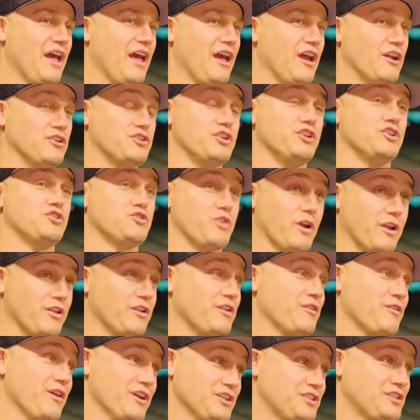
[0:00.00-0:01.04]
There's an
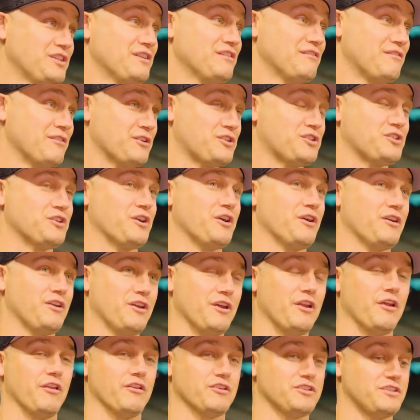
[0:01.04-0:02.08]
adrenaline rush for sure. You
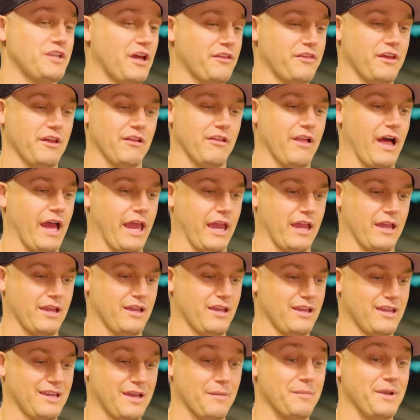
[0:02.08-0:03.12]
know, there's nothing like
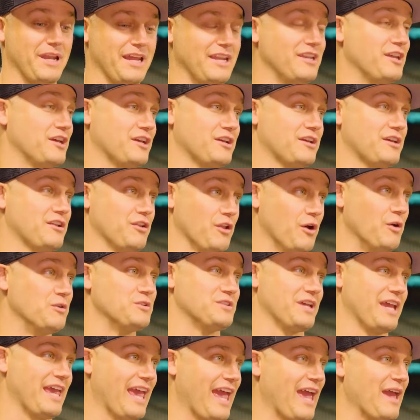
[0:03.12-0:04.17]
coming in to close
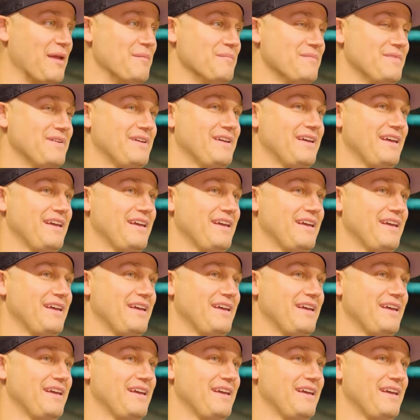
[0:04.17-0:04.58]
a game